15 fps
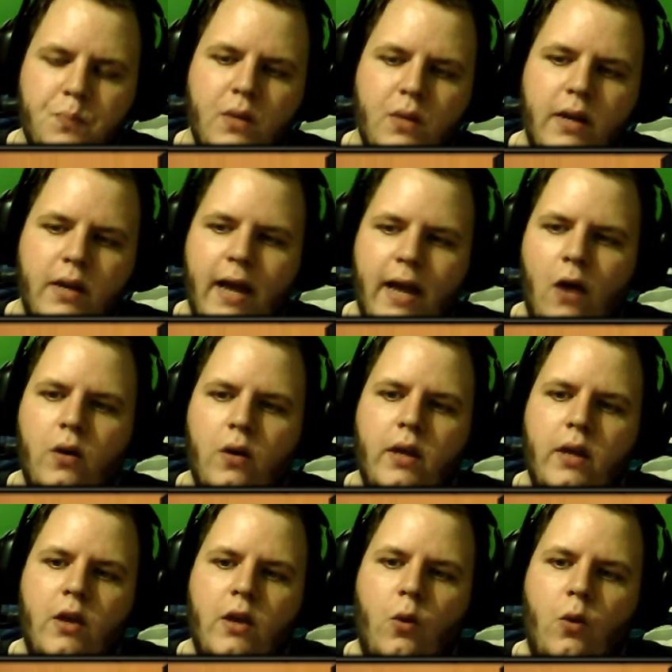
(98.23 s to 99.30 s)
Now,
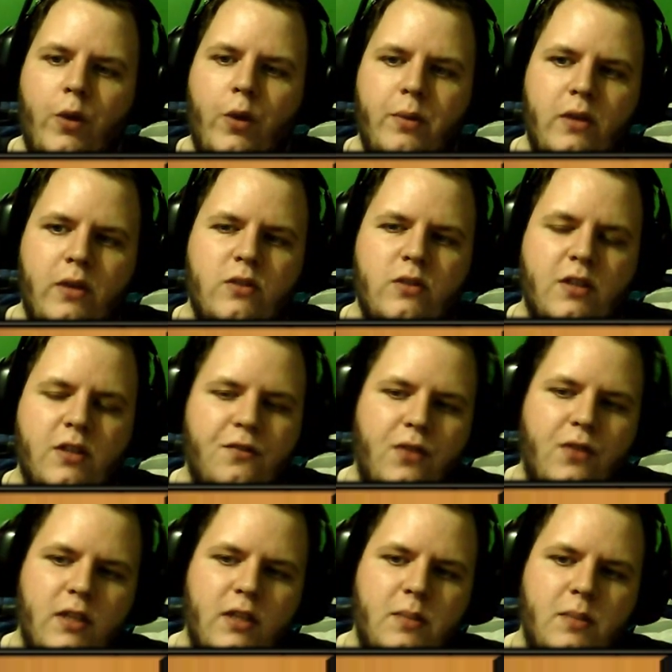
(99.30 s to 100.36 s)
what you'll be using for
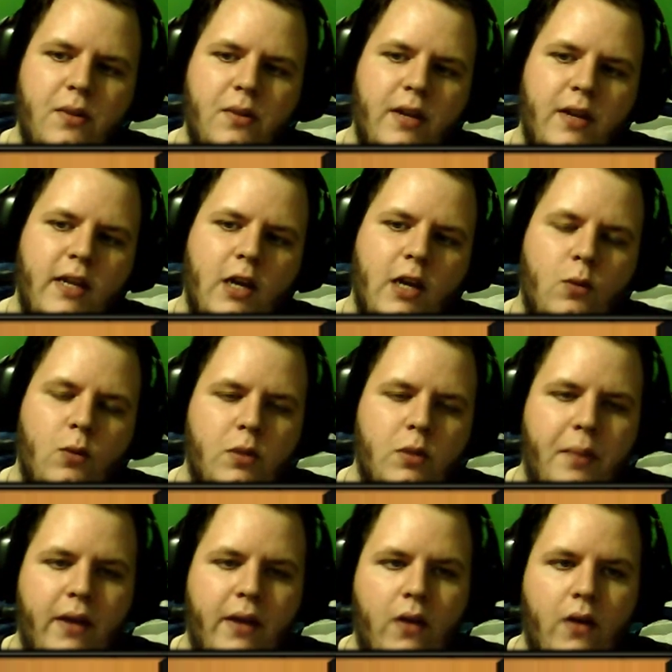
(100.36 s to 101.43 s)
this ability here will
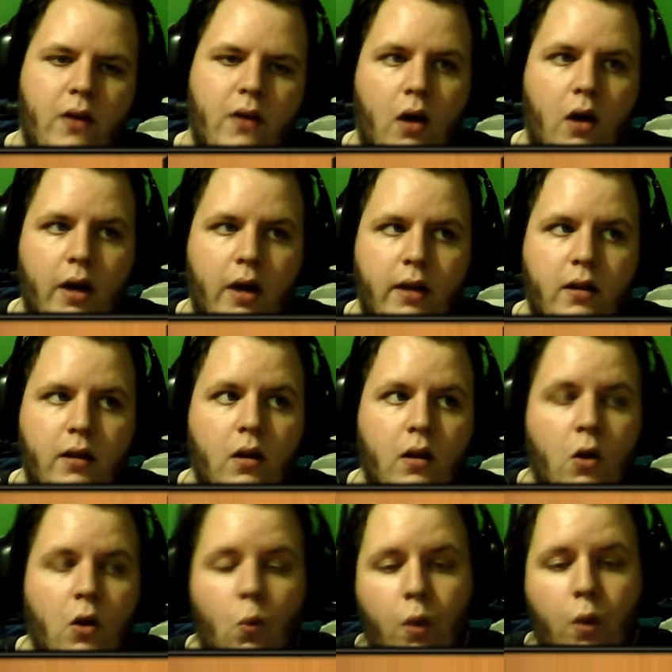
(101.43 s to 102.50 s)
depend on
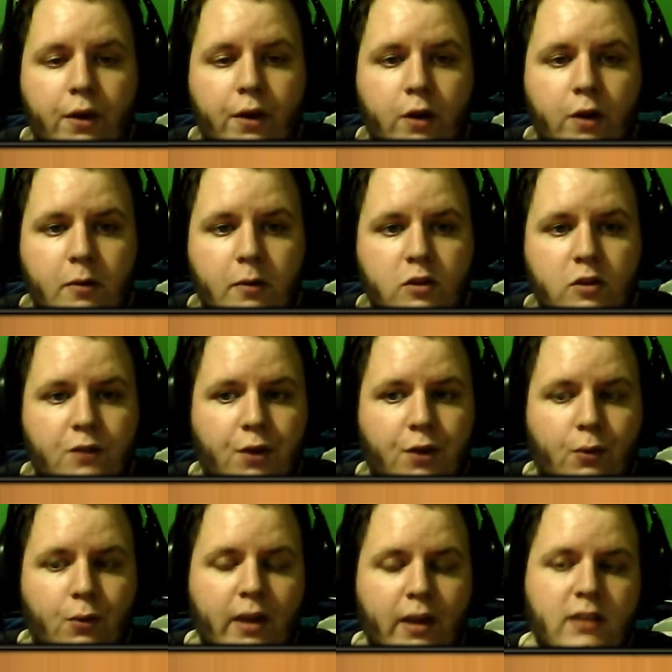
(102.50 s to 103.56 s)
what you're going to be using for your
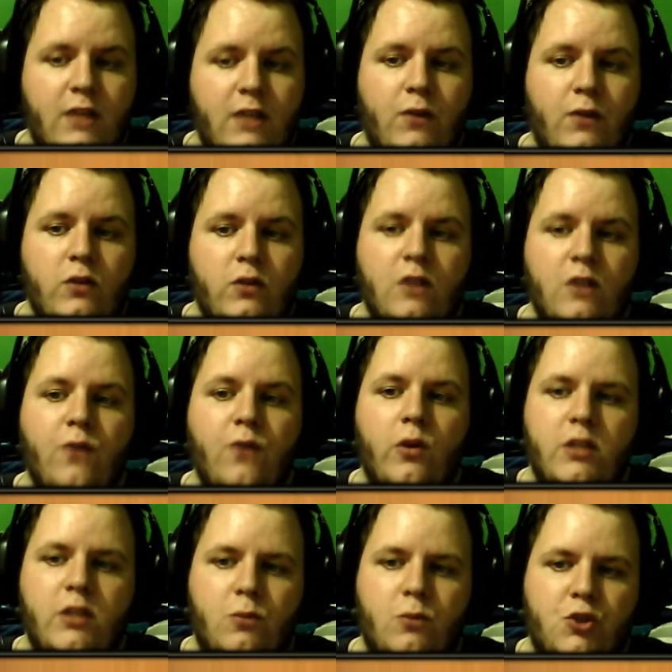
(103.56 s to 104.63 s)
rings. If you're using
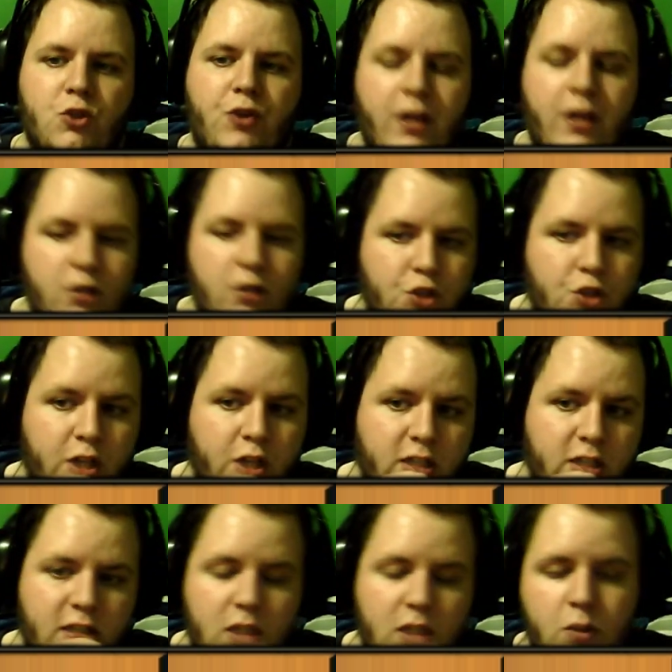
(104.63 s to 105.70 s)
Focus and Restraint,
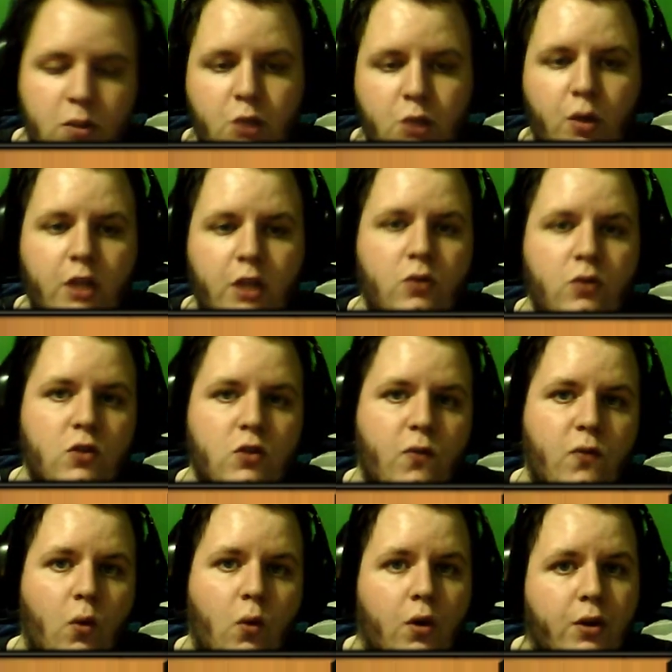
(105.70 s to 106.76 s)
Justice is what you want to use
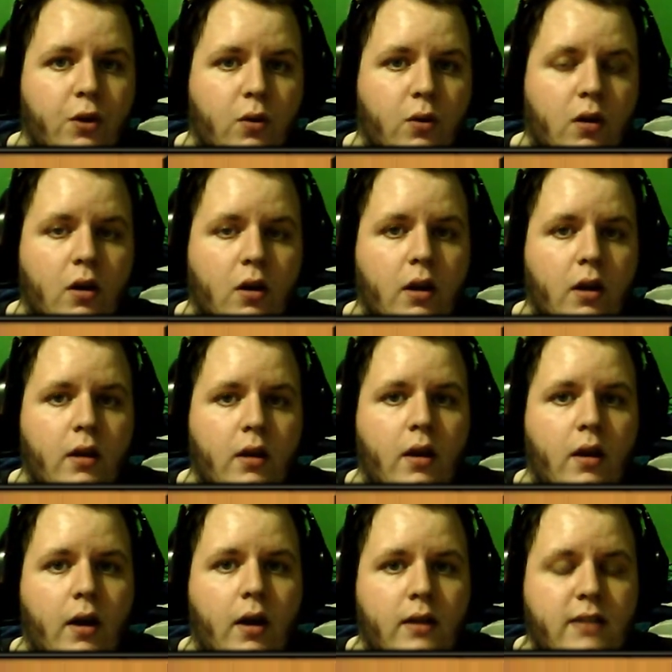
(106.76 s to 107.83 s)
for your
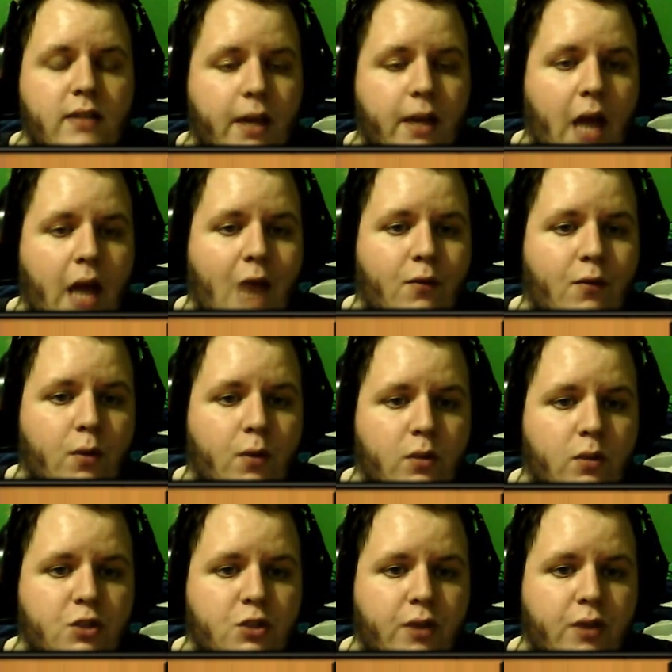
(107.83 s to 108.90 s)
second half of your
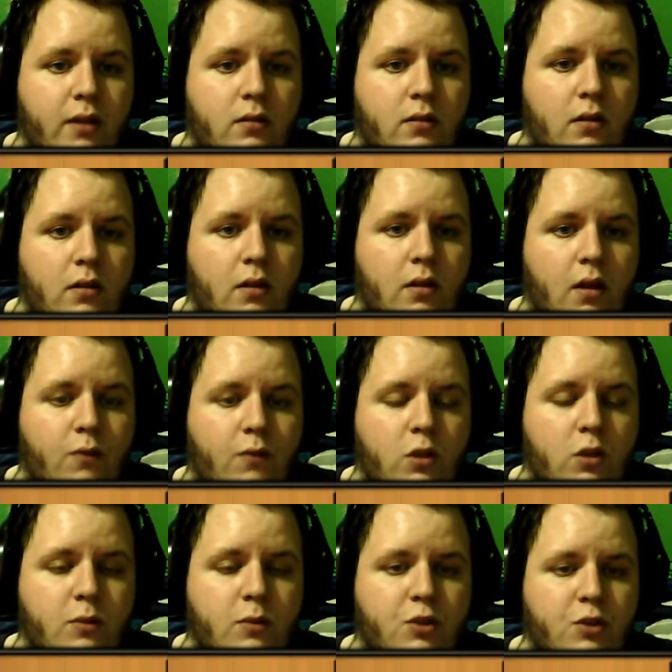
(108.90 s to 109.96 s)
Restraint,
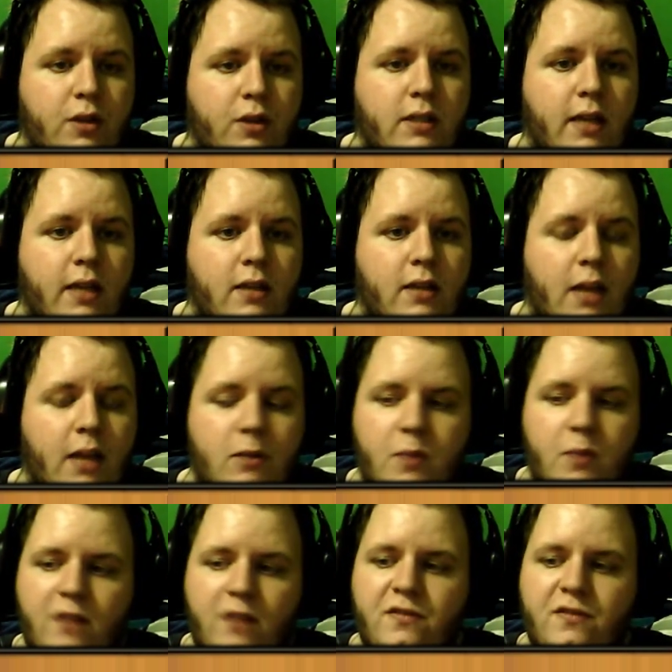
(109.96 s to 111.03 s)
Focus and Restraint to get the damage
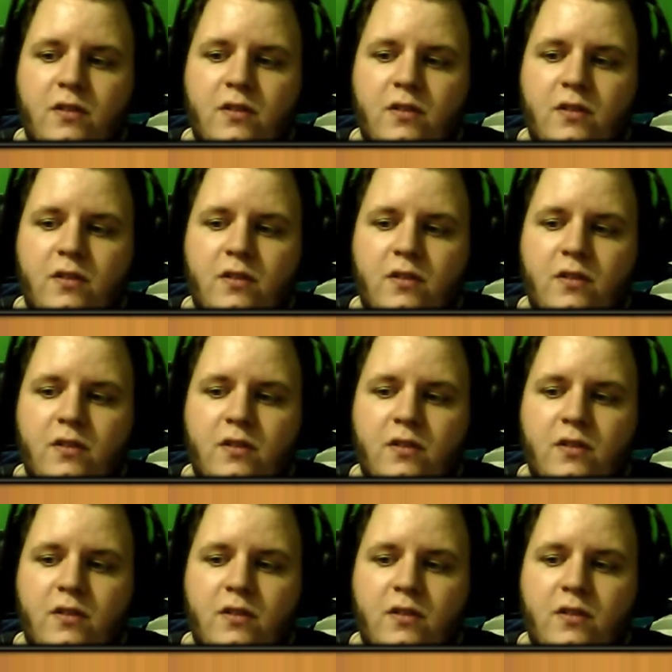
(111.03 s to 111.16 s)
buff.